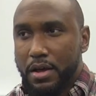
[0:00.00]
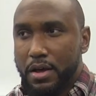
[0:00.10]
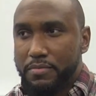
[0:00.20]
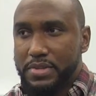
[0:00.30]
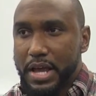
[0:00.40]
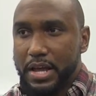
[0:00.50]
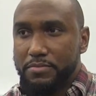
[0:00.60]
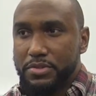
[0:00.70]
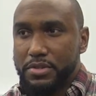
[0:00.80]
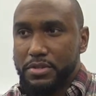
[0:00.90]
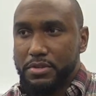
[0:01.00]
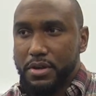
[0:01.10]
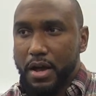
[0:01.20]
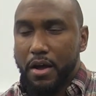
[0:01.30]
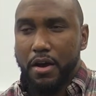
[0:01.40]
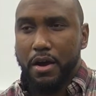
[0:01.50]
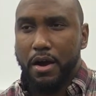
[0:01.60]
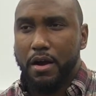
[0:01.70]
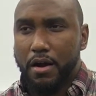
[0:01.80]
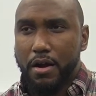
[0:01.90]
um, times to hard,
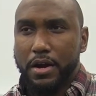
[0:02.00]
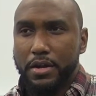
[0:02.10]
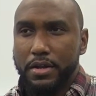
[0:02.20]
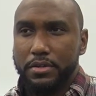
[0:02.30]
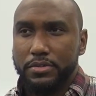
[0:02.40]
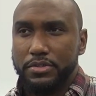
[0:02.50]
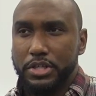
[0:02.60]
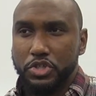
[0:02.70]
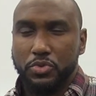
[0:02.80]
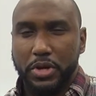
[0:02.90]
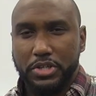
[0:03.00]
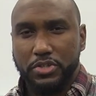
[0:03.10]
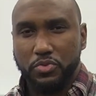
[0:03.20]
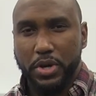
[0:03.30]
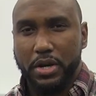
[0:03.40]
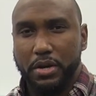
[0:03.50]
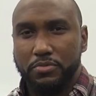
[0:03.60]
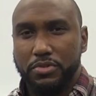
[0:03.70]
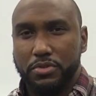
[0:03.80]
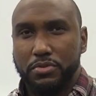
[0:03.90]
hard situations where it
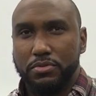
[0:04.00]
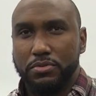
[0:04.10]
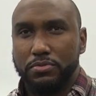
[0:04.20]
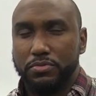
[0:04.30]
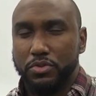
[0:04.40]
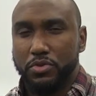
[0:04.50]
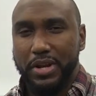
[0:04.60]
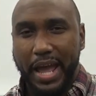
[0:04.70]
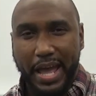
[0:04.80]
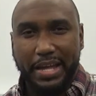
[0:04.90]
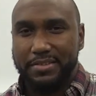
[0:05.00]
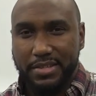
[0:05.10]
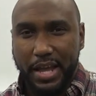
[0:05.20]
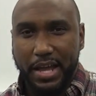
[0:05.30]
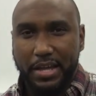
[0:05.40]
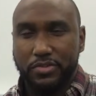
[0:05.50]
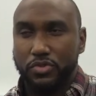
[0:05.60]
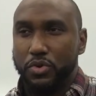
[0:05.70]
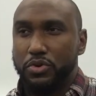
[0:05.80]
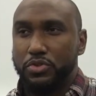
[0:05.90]
comes to doing
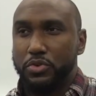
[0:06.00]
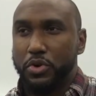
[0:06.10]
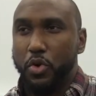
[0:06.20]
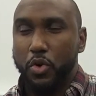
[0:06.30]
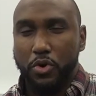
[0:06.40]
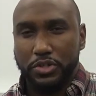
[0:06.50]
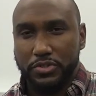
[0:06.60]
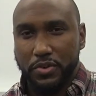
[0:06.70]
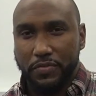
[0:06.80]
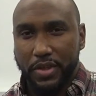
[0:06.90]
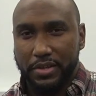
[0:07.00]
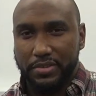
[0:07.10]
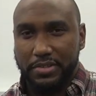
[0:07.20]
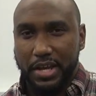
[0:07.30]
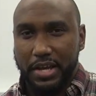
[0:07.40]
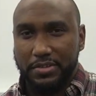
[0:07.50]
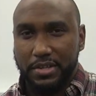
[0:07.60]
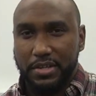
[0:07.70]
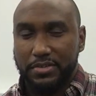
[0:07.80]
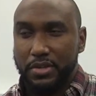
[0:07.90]
handstands or doing core strength
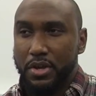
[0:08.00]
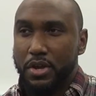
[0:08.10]
exercises